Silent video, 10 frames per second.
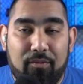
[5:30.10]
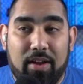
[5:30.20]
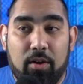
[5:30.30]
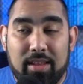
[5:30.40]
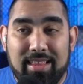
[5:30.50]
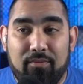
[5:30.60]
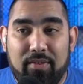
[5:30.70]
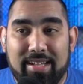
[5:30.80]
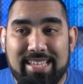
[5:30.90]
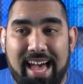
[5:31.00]
I go to the
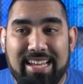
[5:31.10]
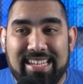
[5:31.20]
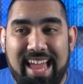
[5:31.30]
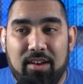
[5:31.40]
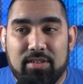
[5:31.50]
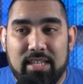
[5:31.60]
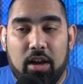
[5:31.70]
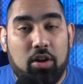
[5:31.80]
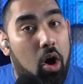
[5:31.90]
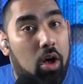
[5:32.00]
events, I now see a
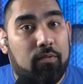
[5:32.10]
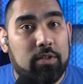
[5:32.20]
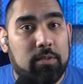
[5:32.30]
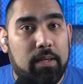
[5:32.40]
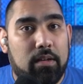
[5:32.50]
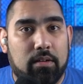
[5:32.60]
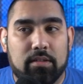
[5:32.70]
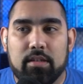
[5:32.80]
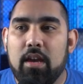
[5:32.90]
call for speakers.